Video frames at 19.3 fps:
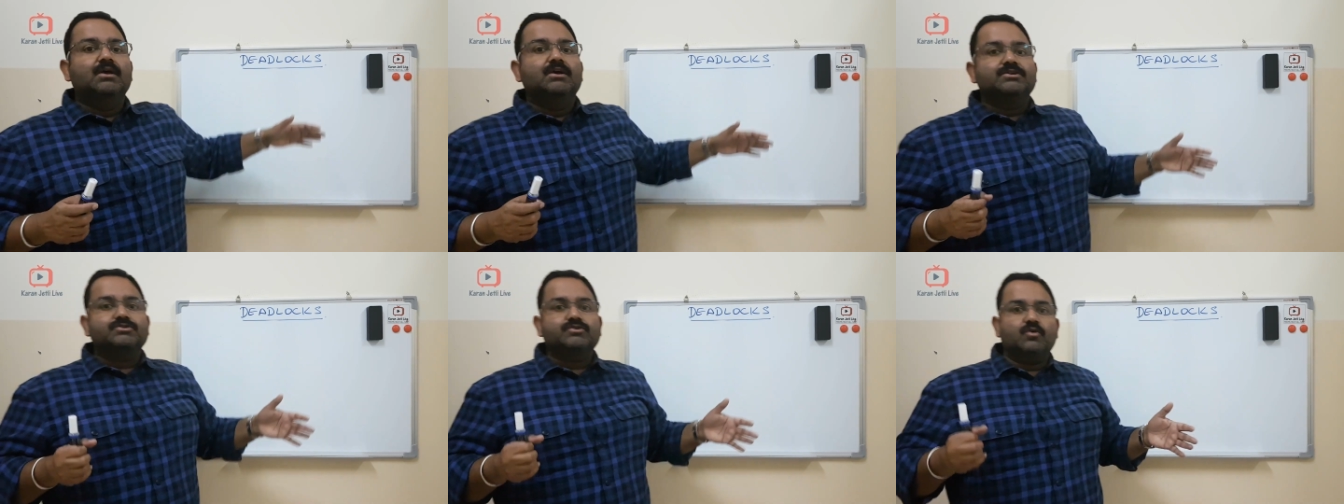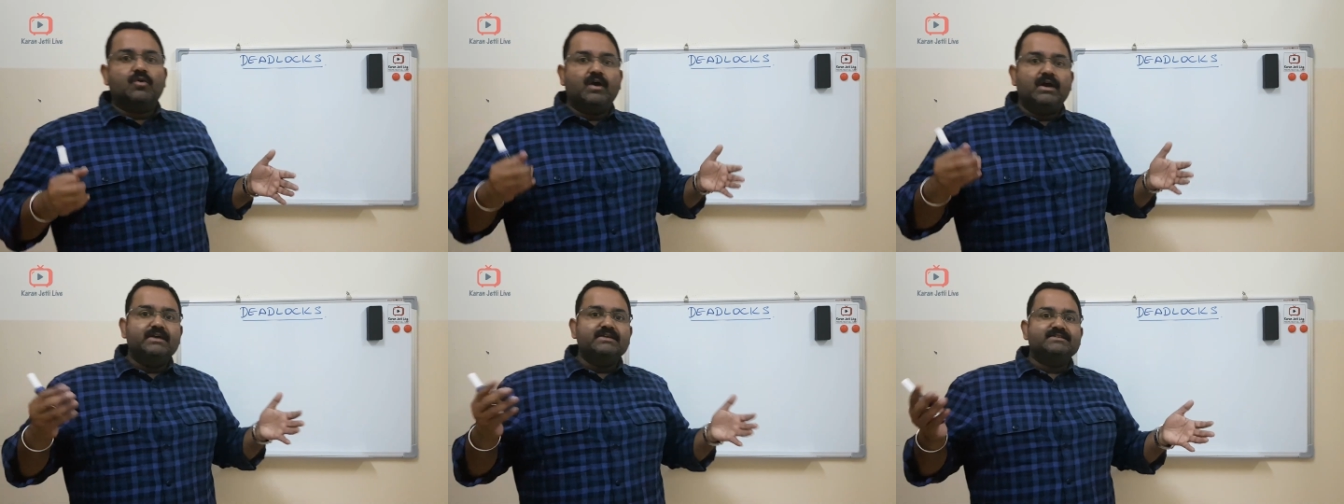
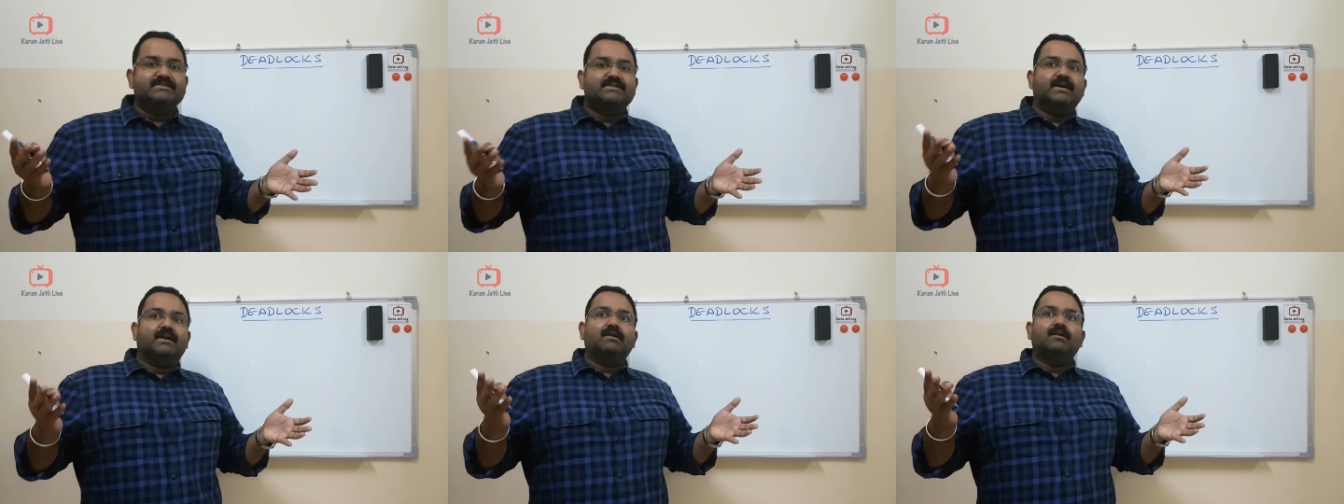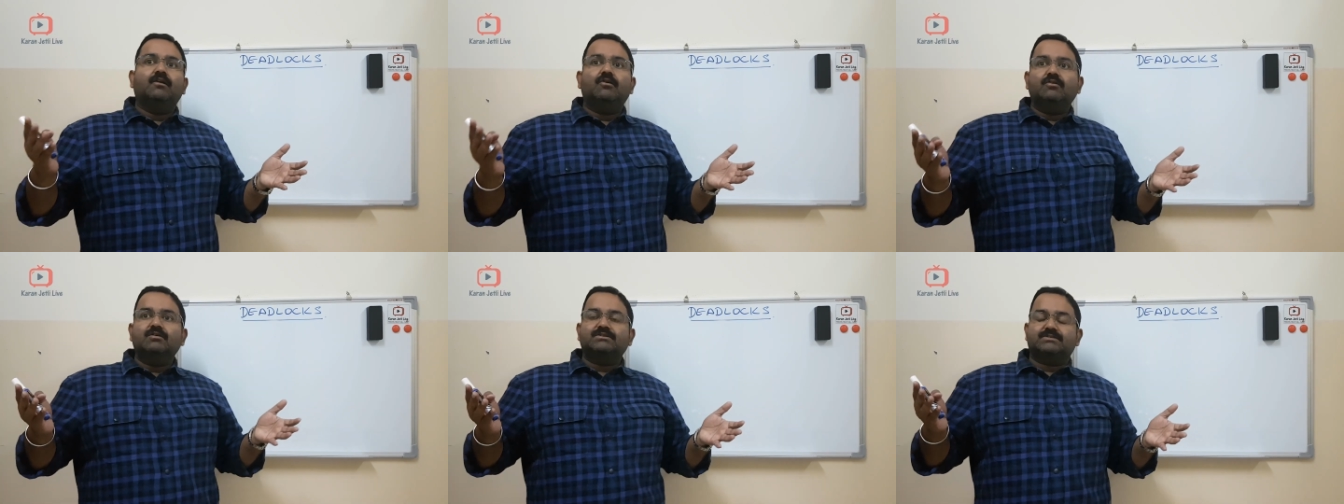So guys,
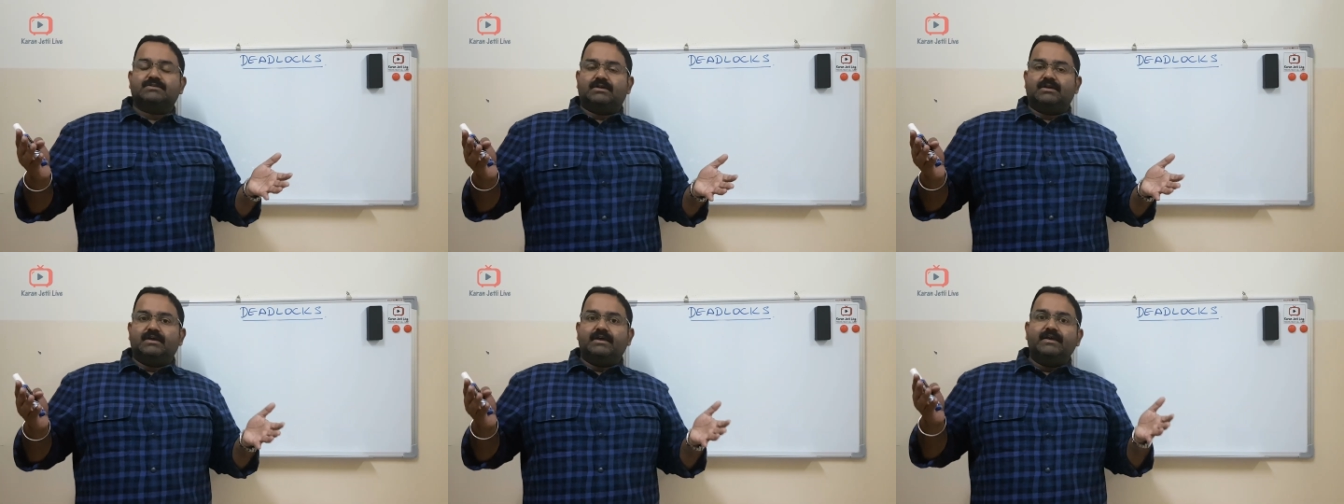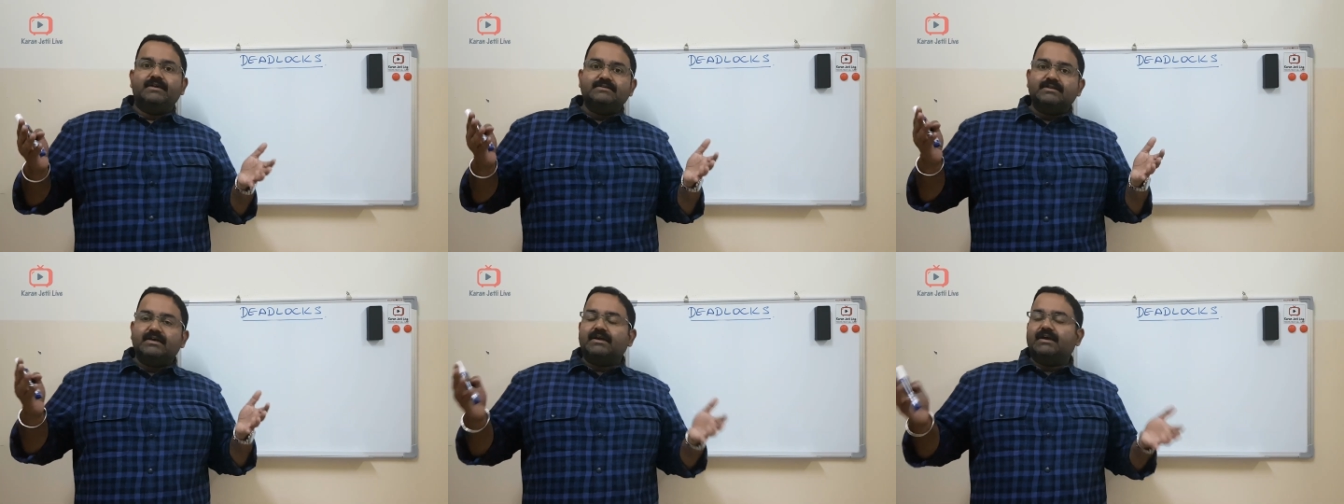deadlocks
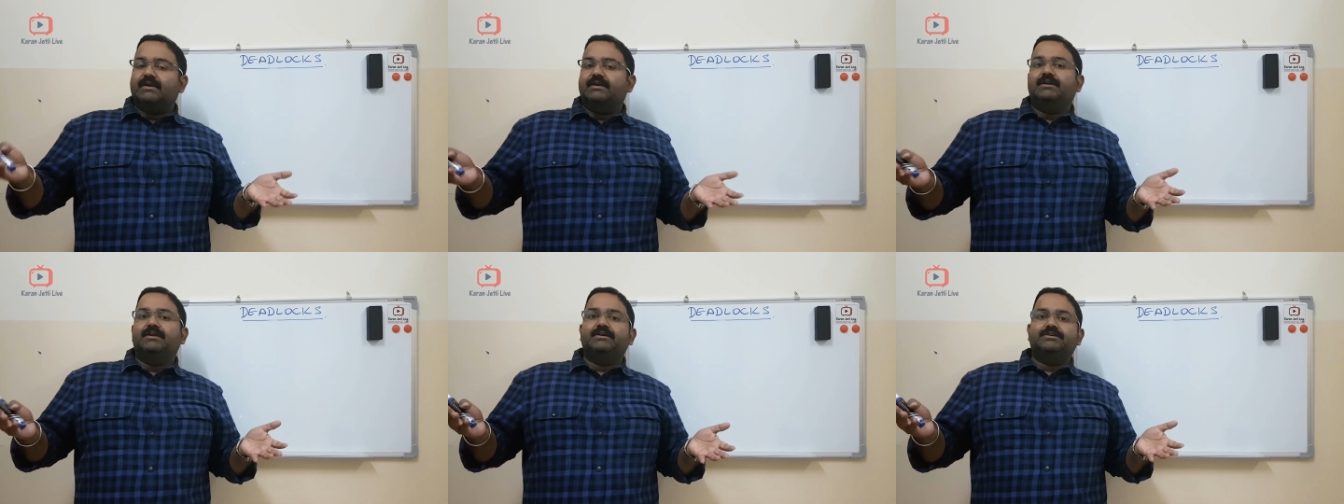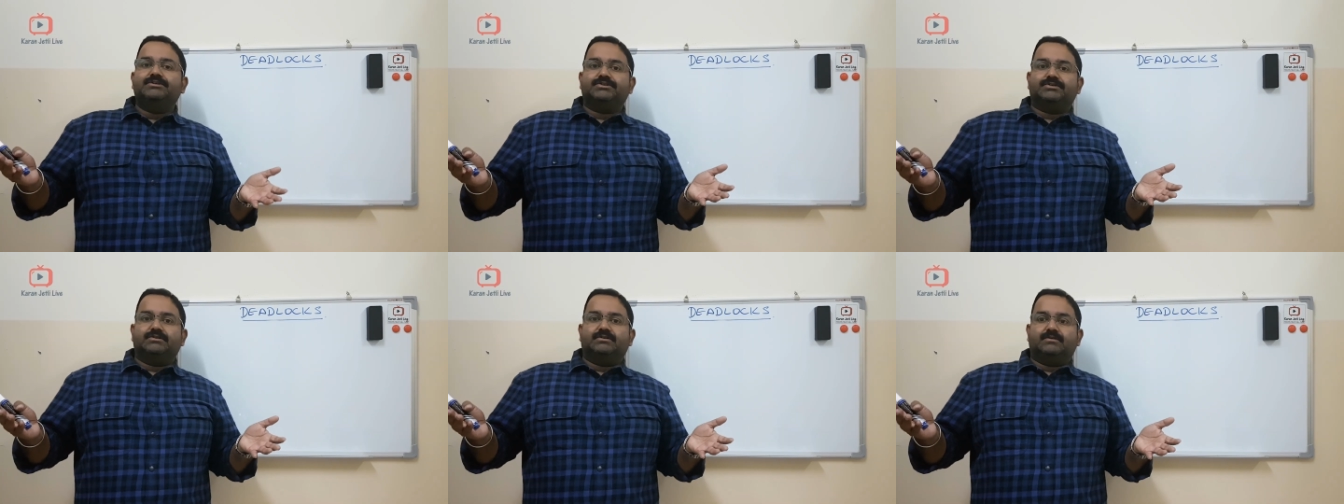is a
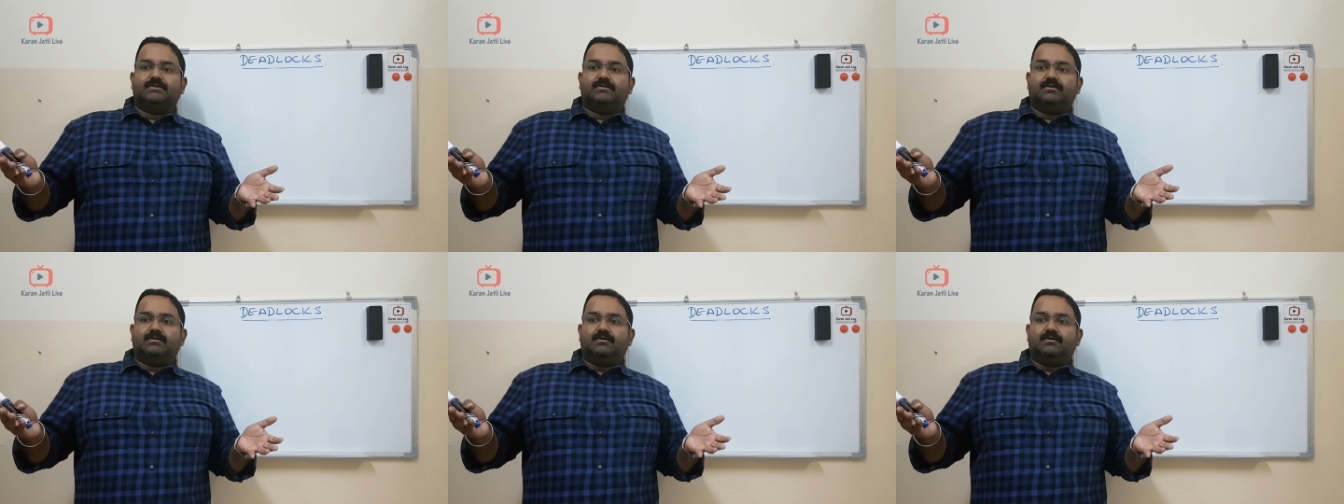condition,